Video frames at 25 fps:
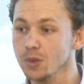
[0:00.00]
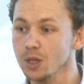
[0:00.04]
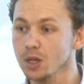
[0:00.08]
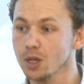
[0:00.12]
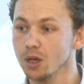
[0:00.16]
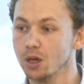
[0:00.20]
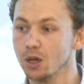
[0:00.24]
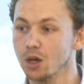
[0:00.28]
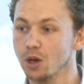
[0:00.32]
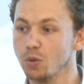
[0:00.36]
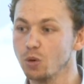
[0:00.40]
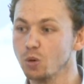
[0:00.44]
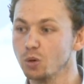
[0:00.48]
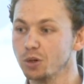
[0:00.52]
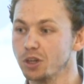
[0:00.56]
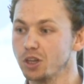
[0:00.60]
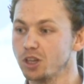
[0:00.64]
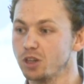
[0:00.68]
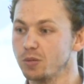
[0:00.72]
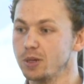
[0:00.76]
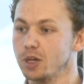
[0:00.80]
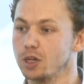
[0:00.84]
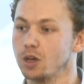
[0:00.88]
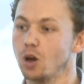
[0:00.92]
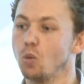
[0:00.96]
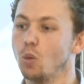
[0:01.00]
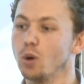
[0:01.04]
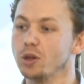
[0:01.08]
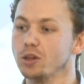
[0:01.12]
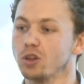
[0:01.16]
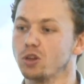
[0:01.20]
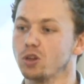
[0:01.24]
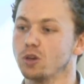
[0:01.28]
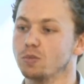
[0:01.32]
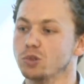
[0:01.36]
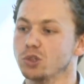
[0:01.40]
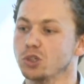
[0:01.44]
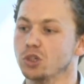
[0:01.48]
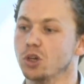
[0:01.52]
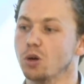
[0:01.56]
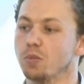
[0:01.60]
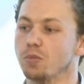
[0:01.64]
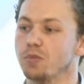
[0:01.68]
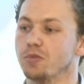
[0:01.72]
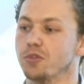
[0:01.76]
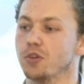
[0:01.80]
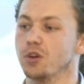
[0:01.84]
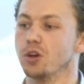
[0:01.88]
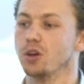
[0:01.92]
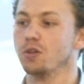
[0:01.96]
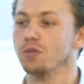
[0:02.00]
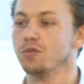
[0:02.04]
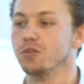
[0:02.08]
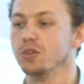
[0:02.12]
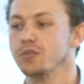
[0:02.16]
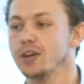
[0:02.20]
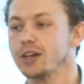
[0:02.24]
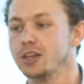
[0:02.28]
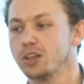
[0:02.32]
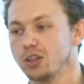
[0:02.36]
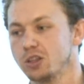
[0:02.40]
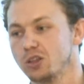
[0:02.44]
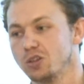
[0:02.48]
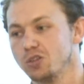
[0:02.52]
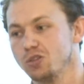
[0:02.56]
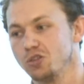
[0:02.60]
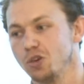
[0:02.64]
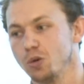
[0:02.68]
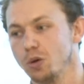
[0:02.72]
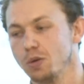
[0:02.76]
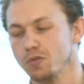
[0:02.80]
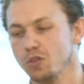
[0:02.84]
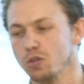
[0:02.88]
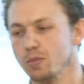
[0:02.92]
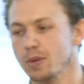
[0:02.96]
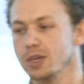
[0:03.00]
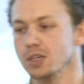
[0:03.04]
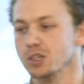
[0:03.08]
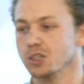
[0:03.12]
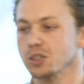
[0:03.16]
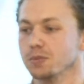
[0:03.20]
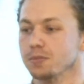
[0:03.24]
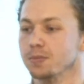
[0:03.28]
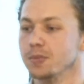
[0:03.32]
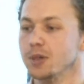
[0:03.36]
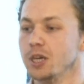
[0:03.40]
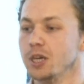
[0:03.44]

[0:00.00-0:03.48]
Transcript: And we want this to be like a one-stop shop for vector control information.